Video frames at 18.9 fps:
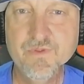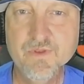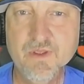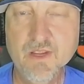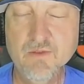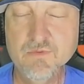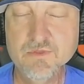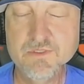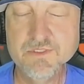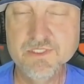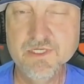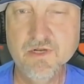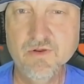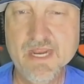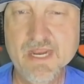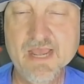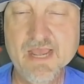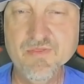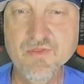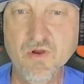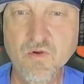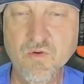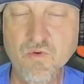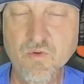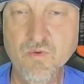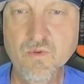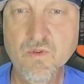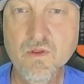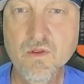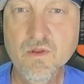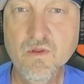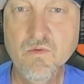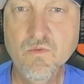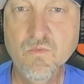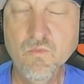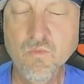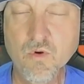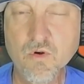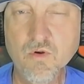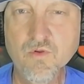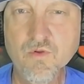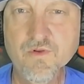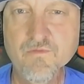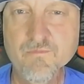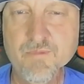It was, you know, it had the whole world